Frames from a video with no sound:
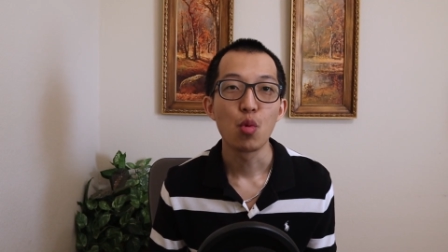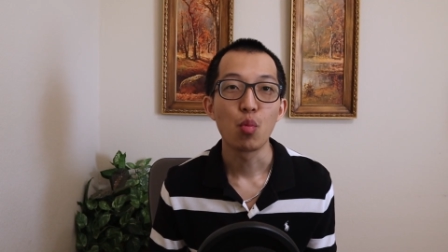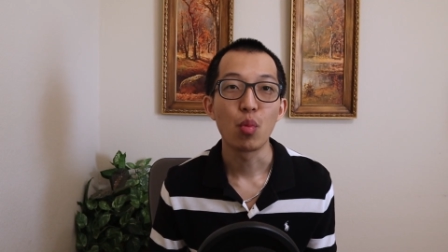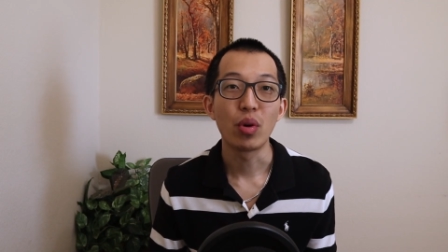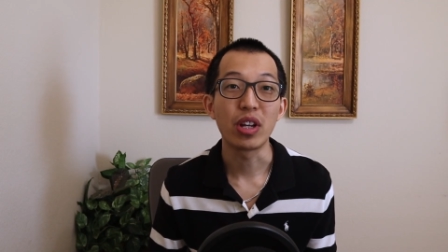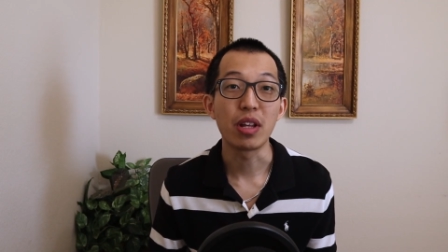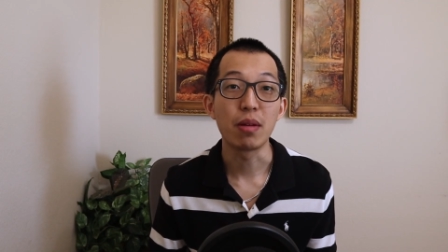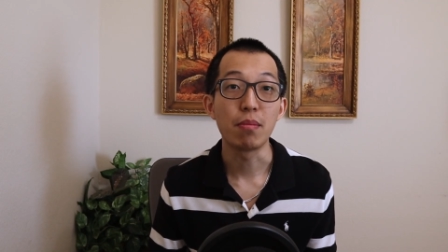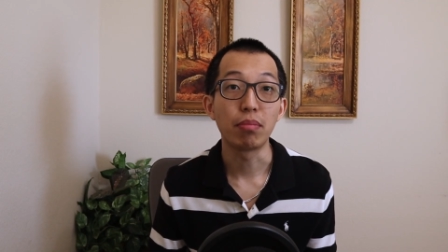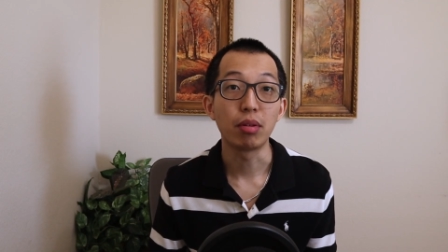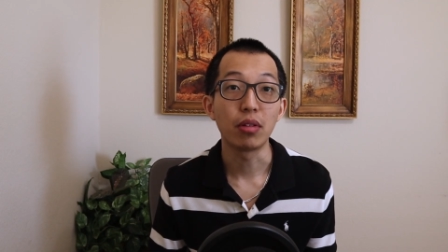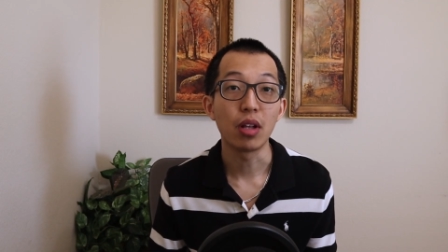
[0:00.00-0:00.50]

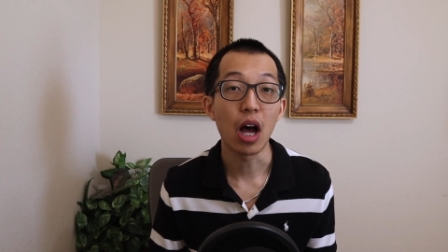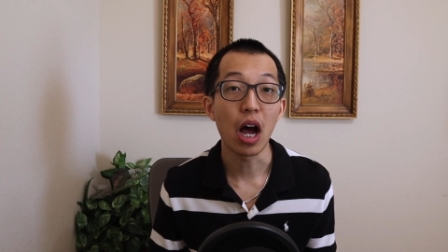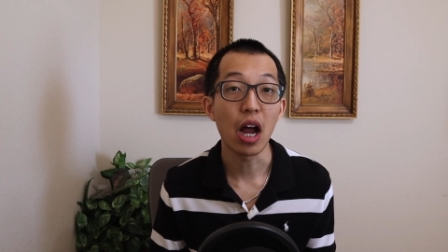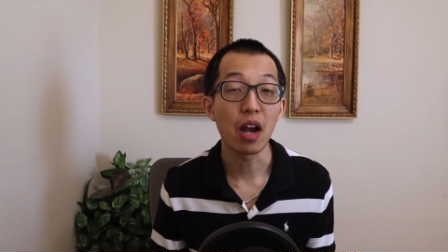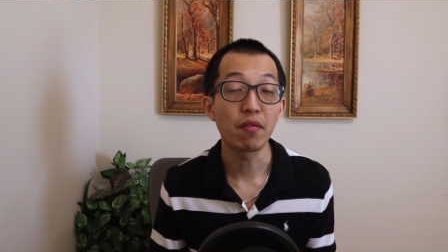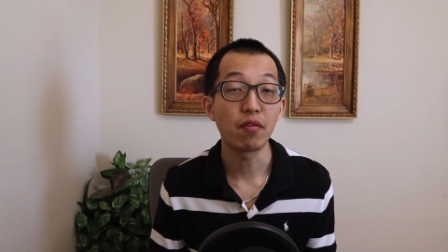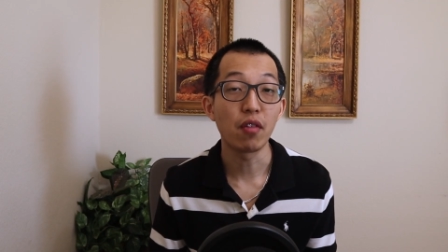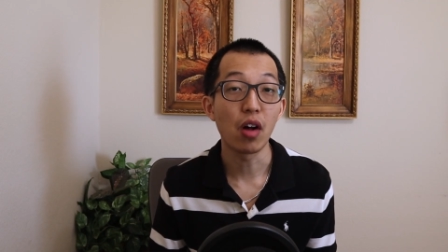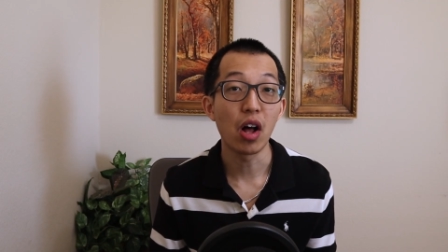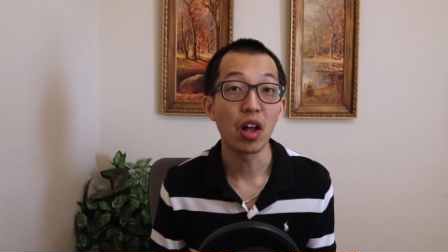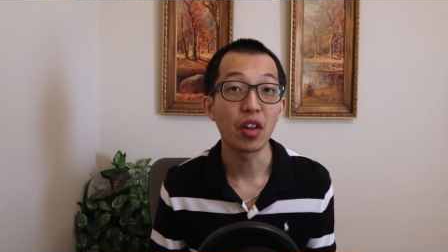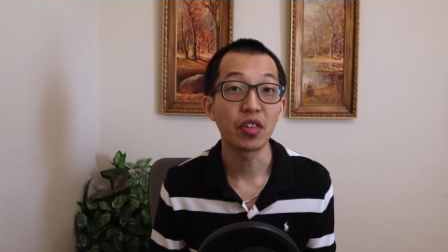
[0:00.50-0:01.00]
when
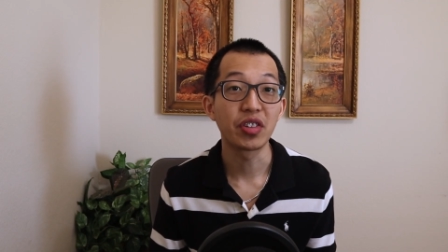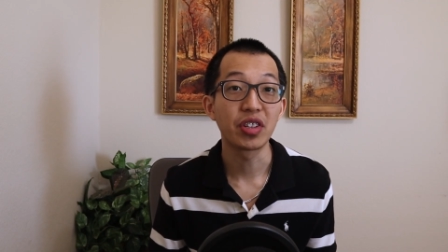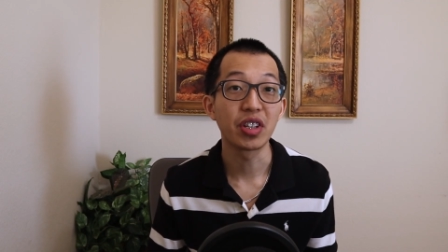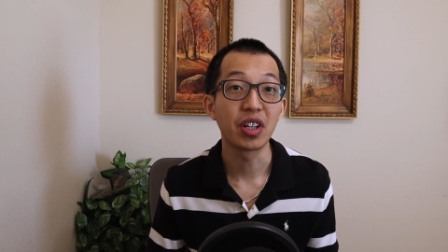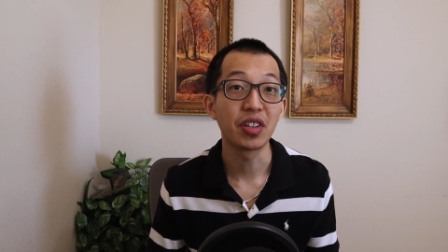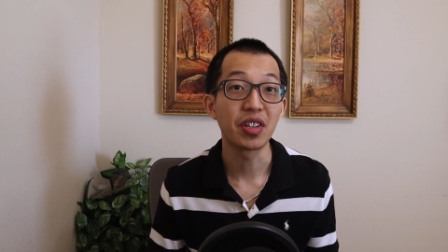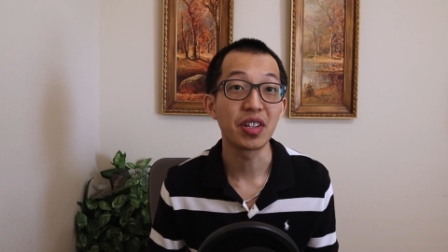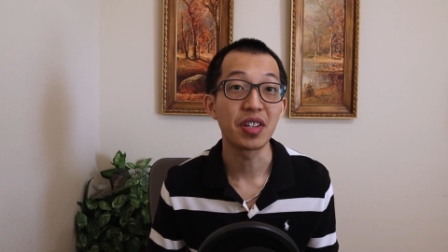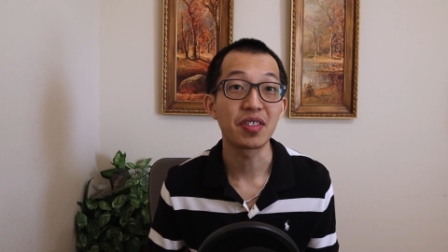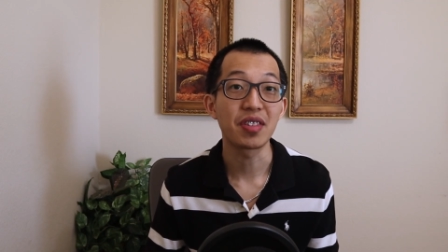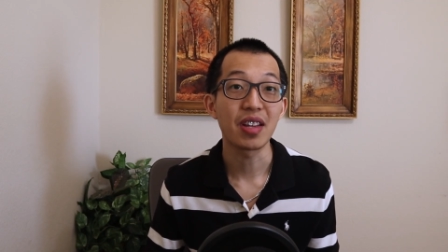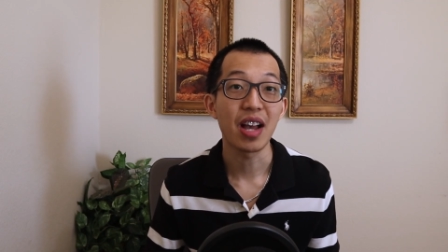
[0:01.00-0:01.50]
implied
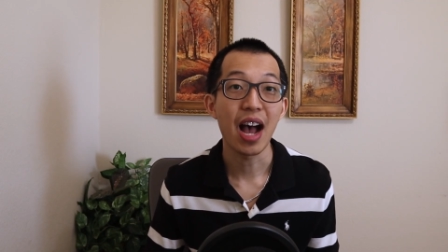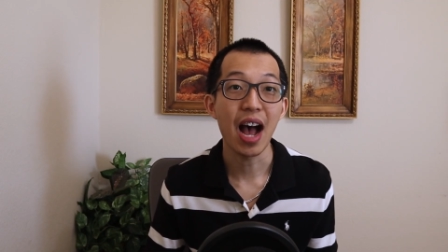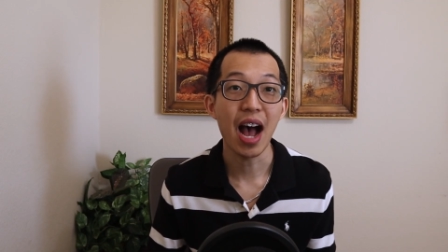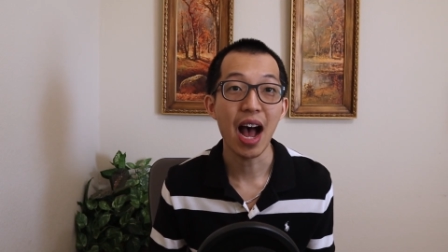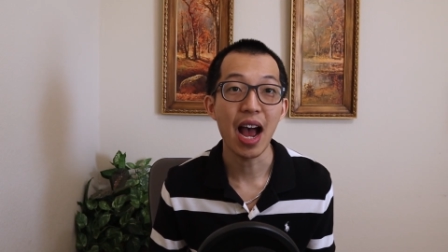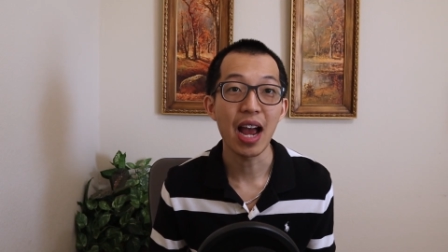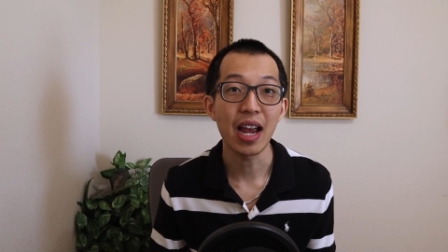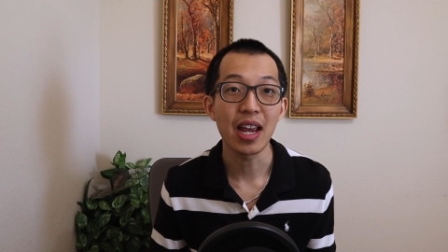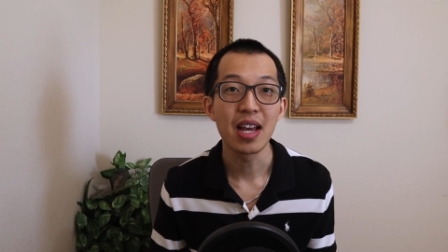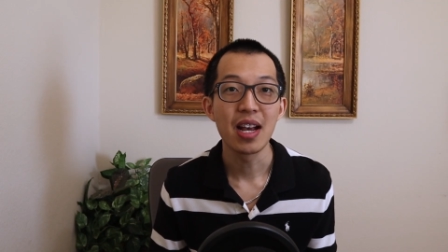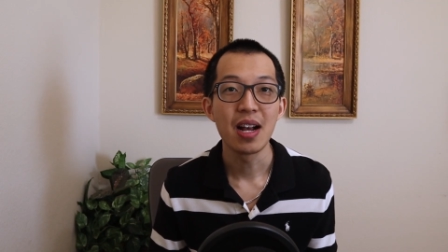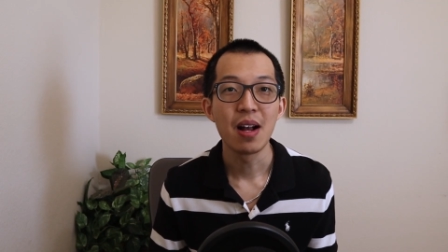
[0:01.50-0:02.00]
volatility is
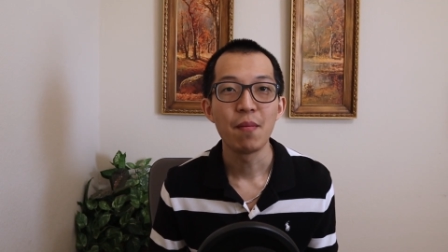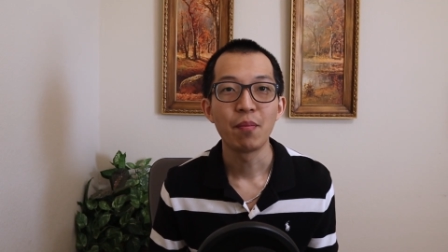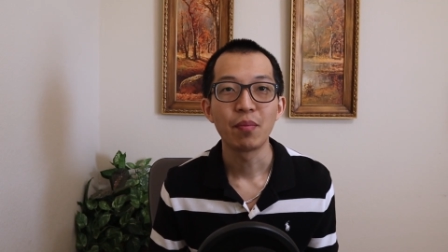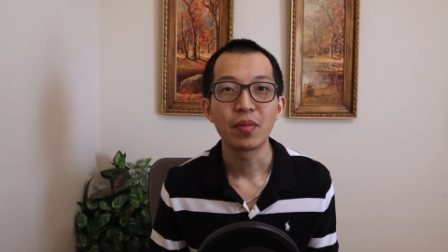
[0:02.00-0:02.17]
high